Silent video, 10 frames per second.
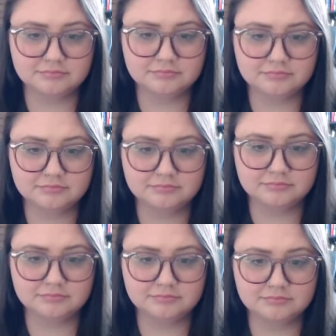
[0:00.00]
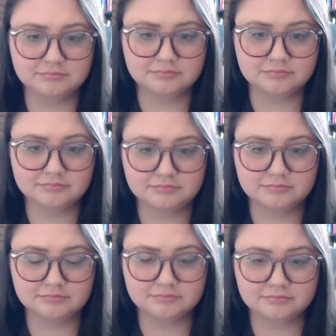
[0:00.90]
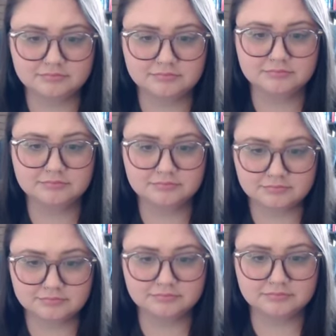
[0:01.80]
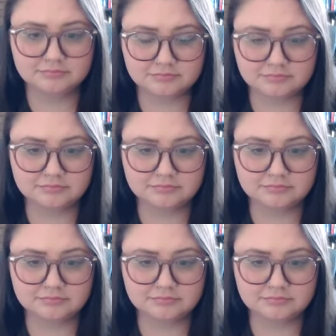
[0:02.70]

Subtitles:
This person isn't speaking.